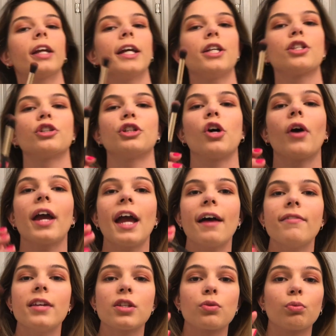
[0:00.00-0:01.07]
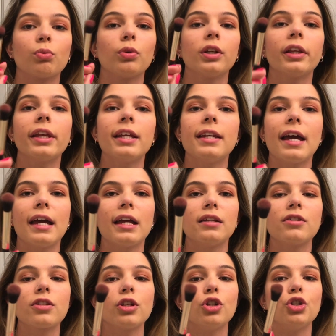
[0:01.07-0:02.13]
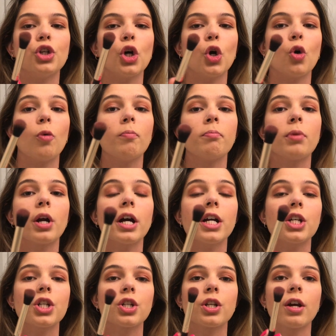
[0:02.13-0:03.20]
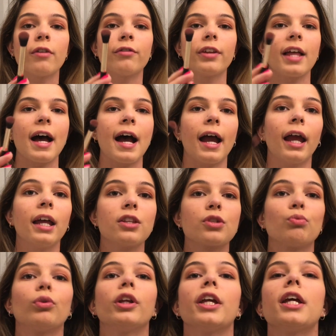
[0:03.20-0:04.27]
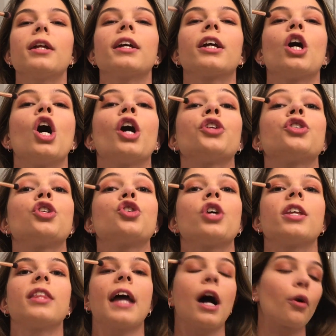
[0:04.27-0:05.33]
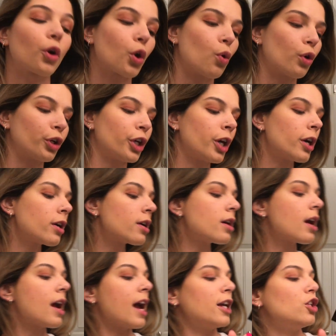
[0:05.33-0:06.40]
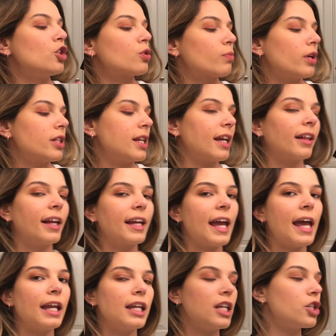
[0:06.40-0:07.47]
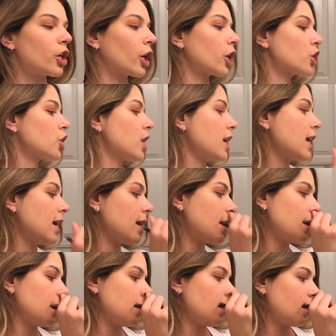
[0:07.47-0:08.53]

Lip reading: Okay, so now I have this really dense dome brush for the eye. It's really gonna concentrate the outer corner. And you just wanna take like any dark shade.